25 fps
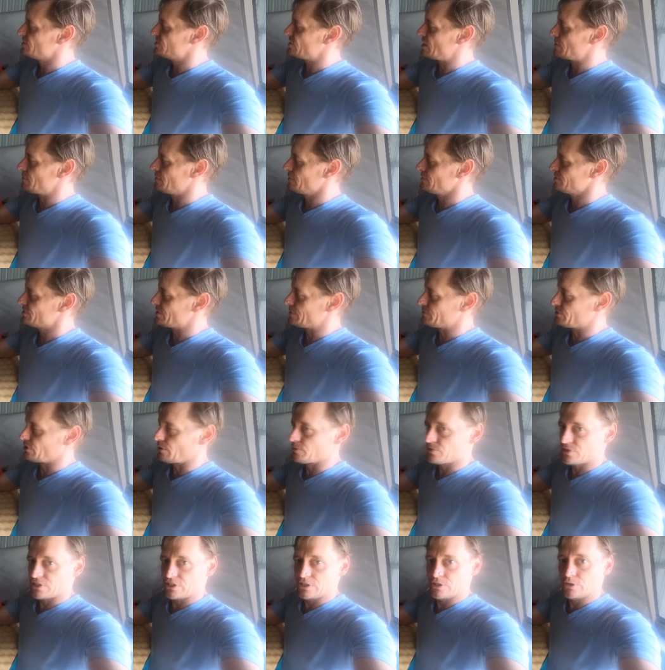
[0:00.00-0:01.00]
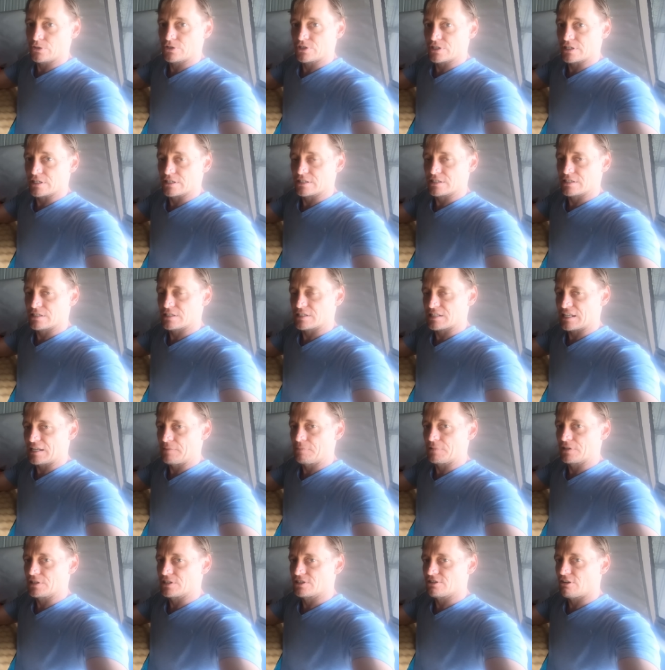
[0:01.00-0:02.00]
summer. Sometimes I used to just
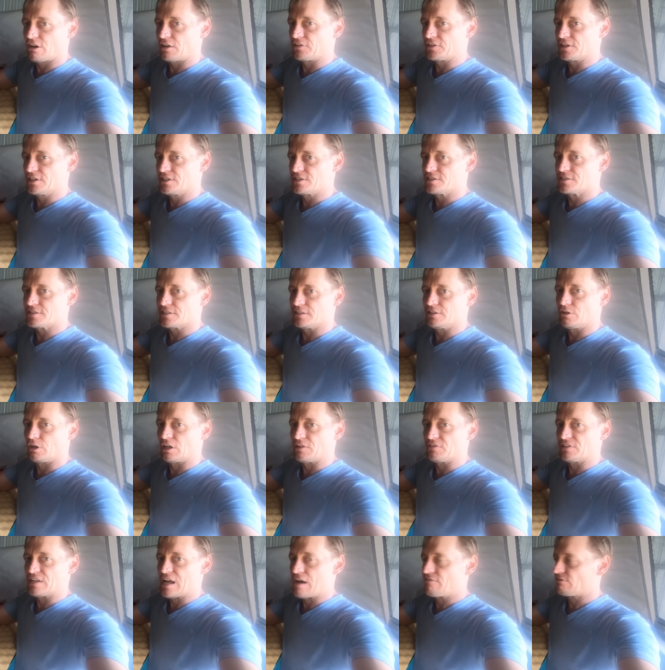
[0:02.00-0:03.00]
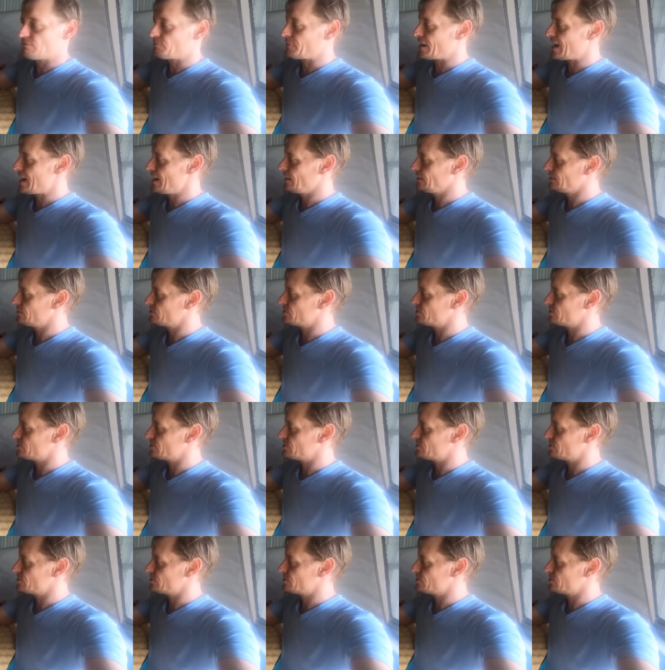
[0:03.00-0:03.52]
sleep inside this and not even have a bag